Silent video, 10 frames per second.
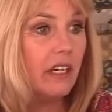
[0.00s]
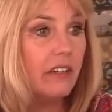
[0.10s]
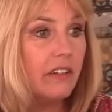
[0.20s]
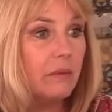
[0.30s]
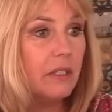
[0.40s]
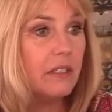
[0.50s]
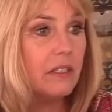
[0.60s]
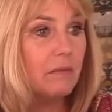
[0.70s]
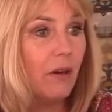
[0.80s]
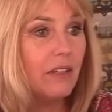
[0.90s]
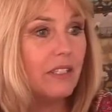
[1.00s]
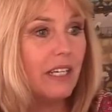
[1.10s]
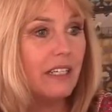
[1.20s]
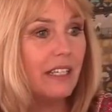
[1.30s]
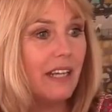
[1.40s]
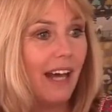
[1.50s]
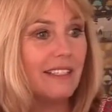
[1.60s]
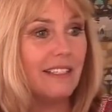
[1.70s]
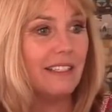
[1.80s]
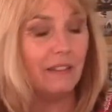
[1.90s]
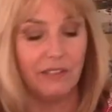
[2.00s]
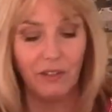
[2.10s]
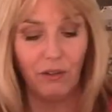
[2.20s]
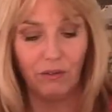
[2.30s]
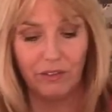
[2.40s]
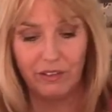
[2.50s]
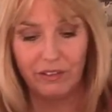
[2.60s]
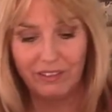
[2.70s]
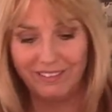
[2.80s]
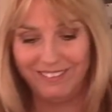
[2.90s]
Either, but it's partake and asti if it's offered.